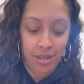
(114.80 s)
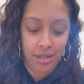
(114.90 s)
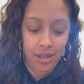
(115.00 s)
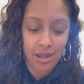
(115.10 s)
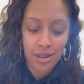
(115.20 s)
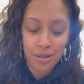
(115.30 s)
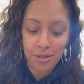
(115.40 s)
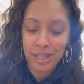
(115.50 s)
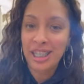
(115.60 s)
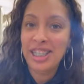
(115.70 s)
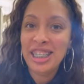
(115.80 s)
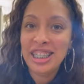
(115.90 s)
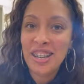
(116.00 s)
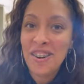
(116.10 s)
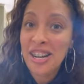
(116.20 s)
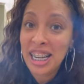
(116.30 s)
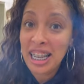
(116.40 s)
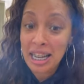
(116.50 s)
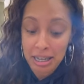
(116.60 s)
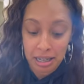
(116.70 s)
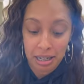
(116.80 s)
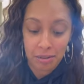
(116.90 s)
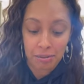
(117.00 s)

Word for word: Uh-oh, the cookie's hard. I like that.